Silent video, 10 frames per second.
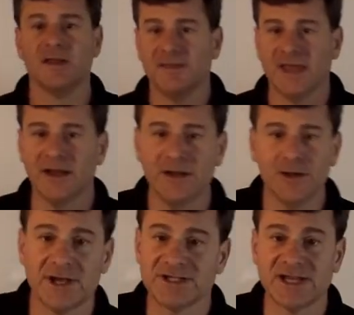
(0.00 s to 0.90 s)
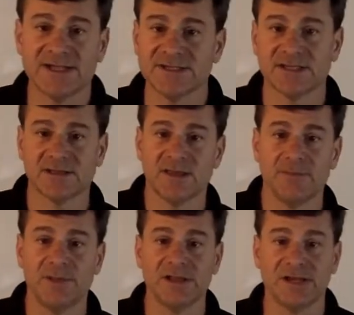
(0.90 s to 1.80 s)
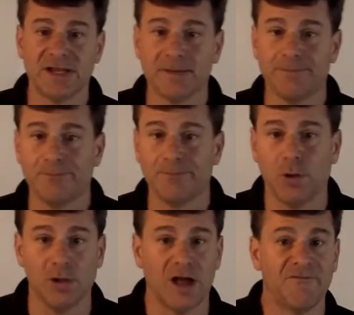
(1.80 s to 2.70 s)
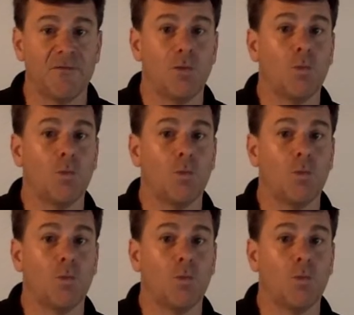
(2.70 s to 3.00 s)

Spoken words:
the NaOH has the ability to pull up